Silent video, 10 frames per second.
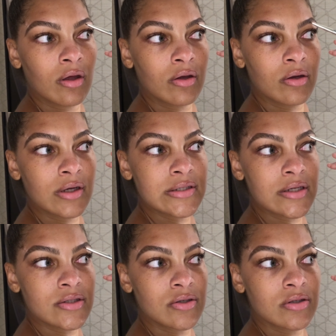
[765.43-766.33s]
you know, I said,
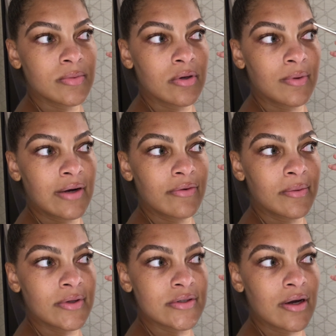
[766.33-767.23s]
excuse me or whatever. I'm
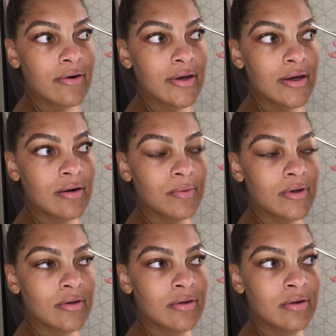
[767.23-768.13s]
like, sorry, I don't want
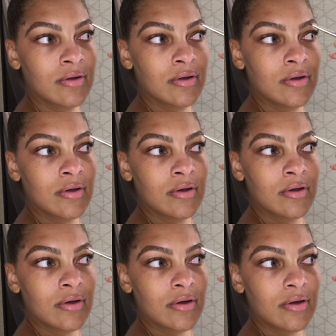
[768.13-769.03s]
to,
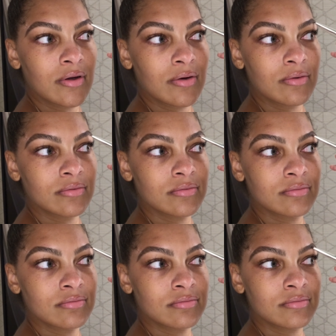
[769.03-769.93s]
you
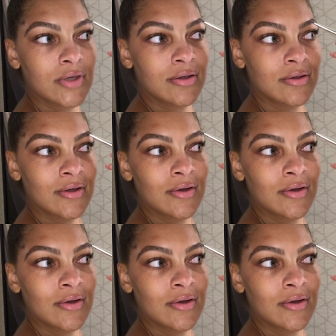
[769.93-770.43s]
know,